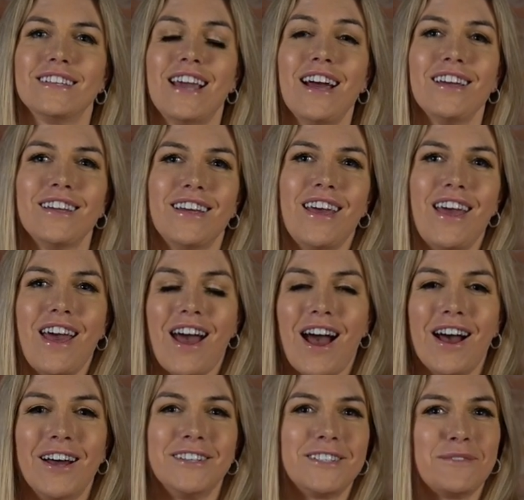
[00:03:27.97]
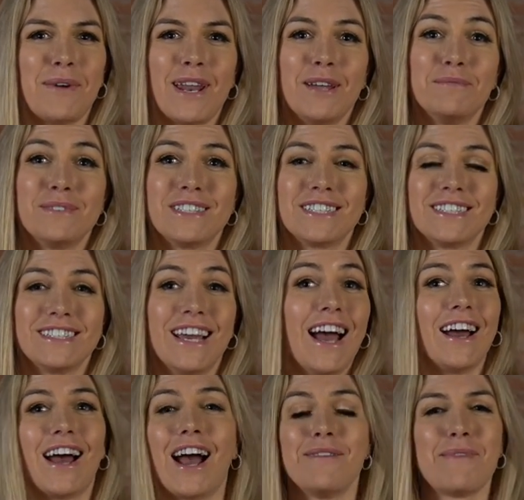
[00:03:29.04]
Yeah. Uh, so my name's
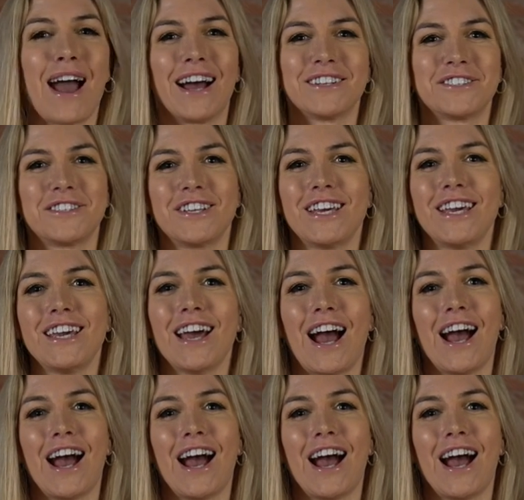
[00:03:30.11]
yeah, I'm Ashley.